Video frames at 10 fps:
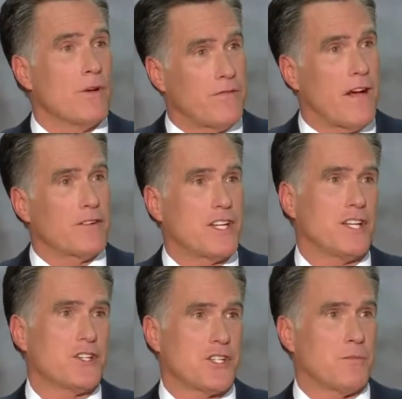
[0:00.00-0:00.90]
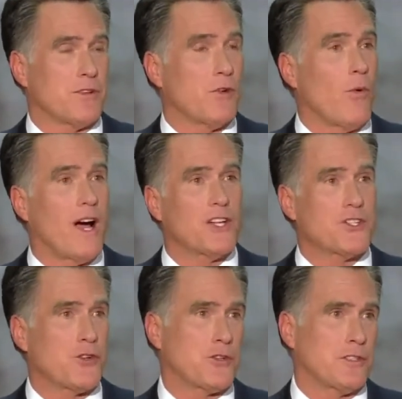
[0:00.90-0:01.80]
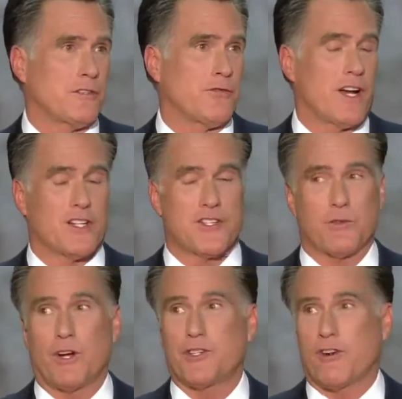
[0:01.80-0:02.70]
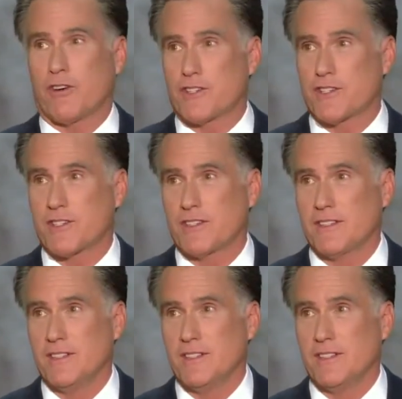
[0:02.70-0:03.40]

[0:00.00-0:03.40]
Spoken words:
found kinship with a wide circle of friends through our church.